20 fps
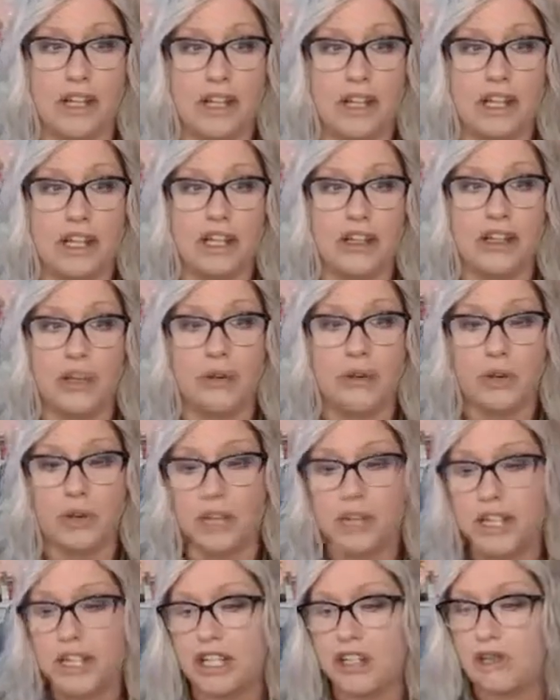
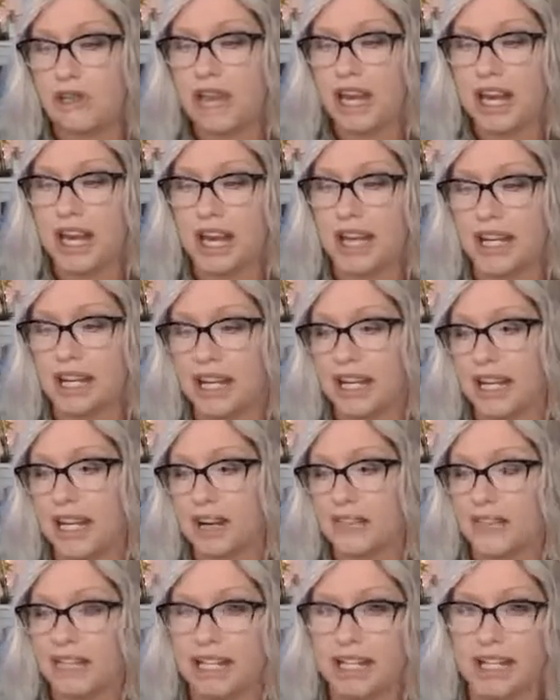worried that you can't get
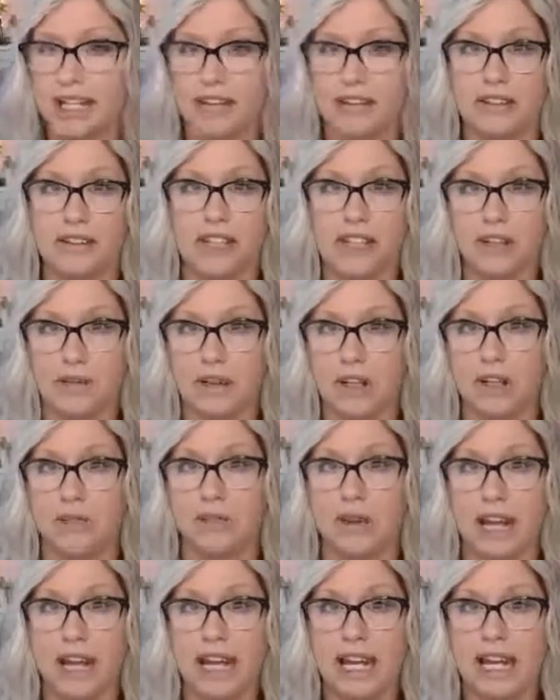everything out that you want to
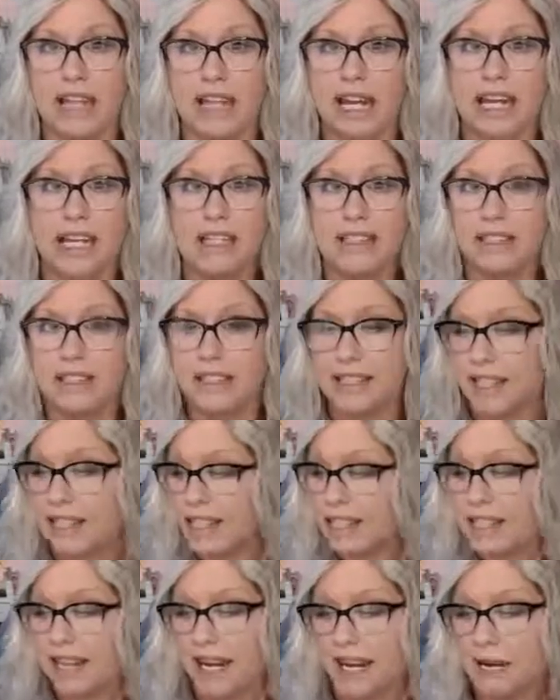write, set
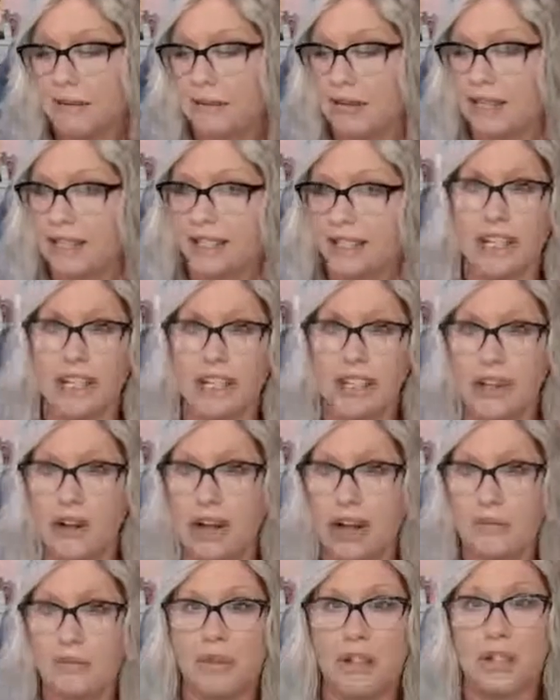a timer and say, you know,
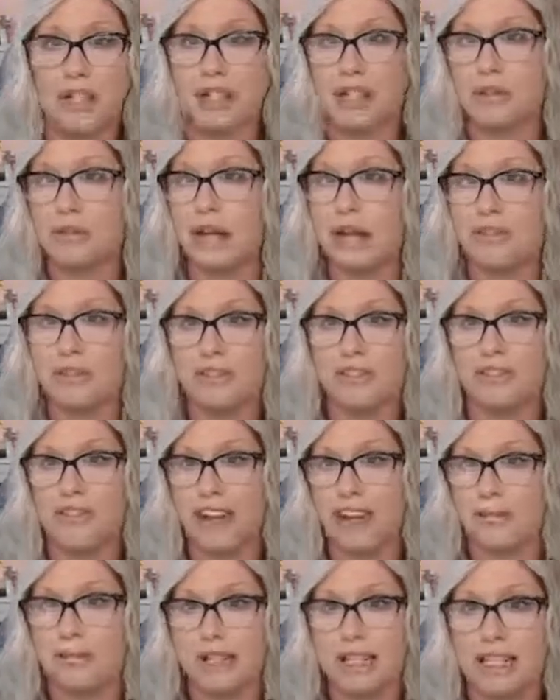I'm only going to write for
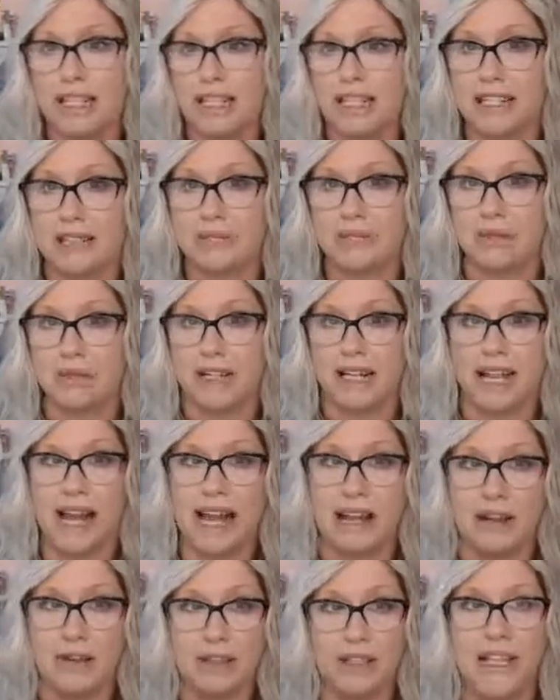5 minutes this morning.
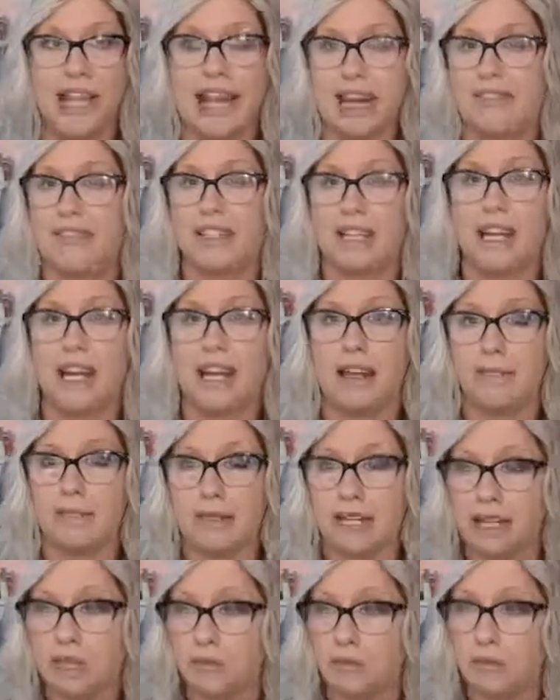I only have time.
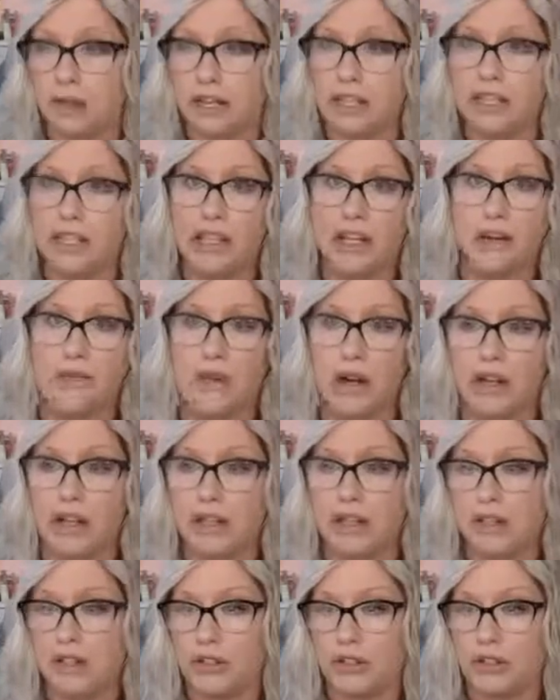Because what I don't want you
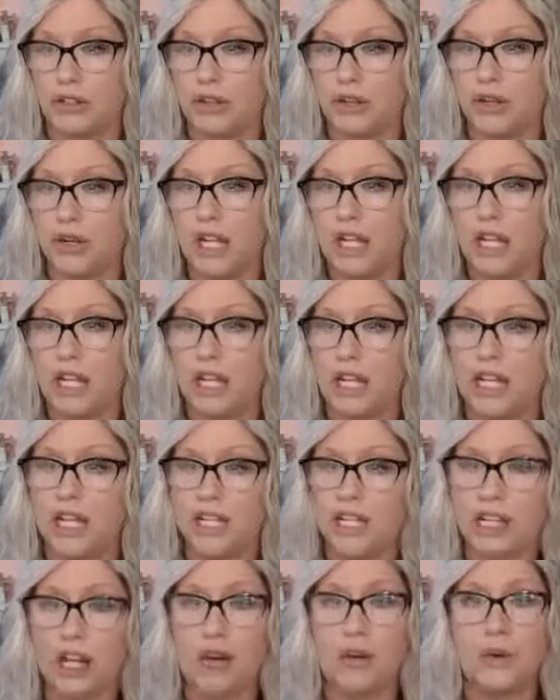to do
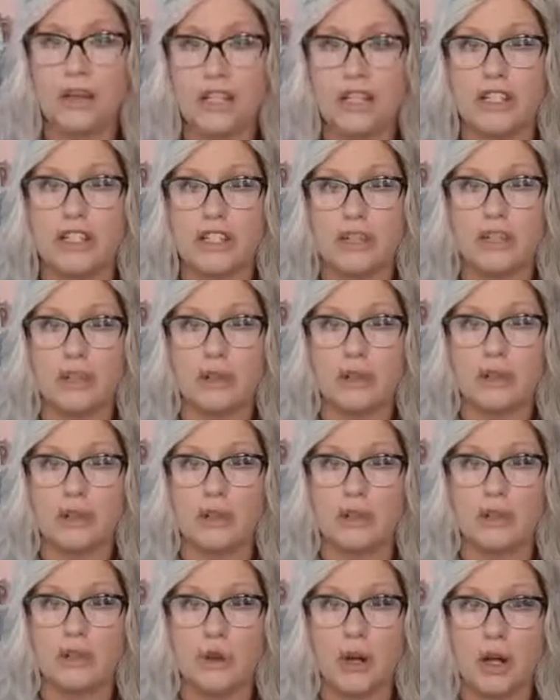is go
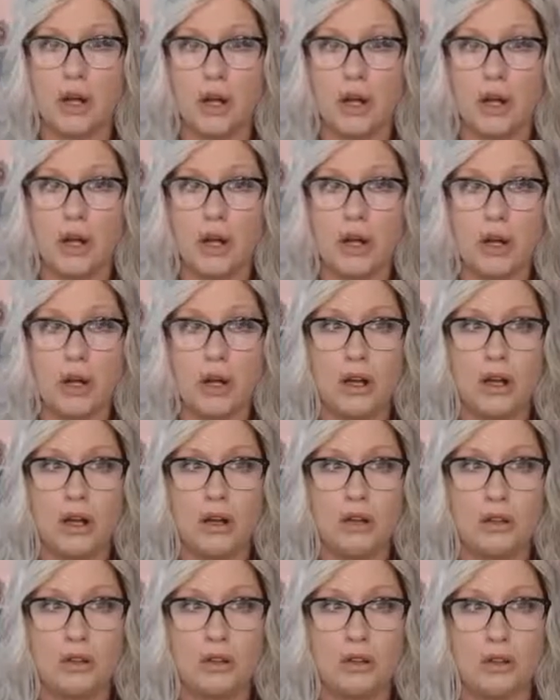into
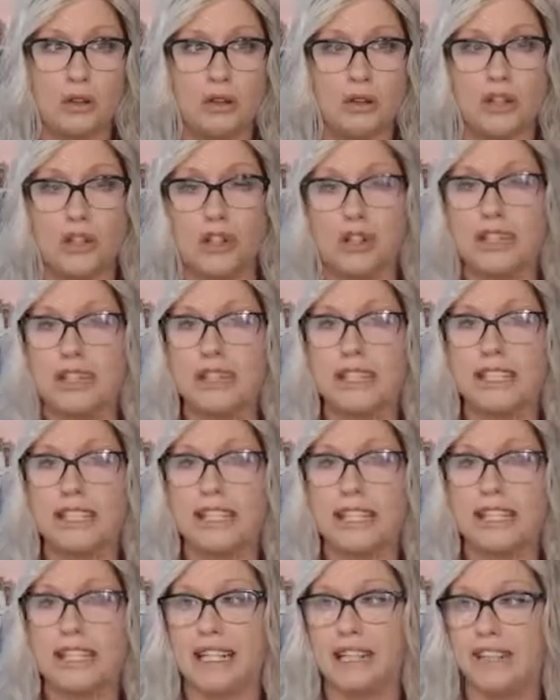your
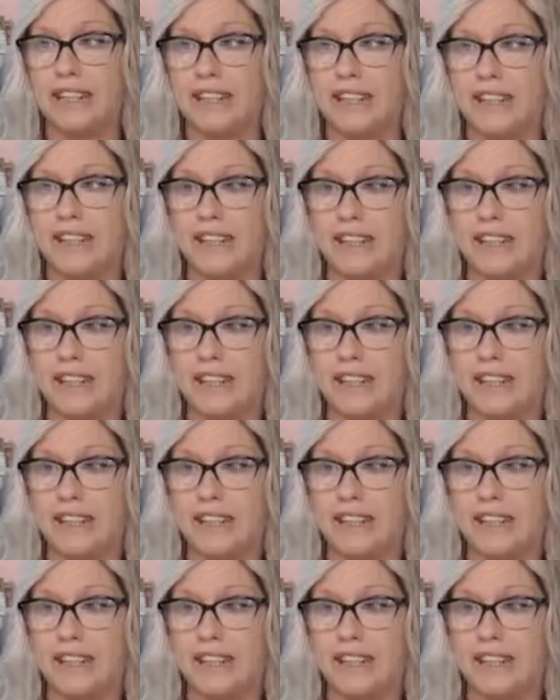journaling feeling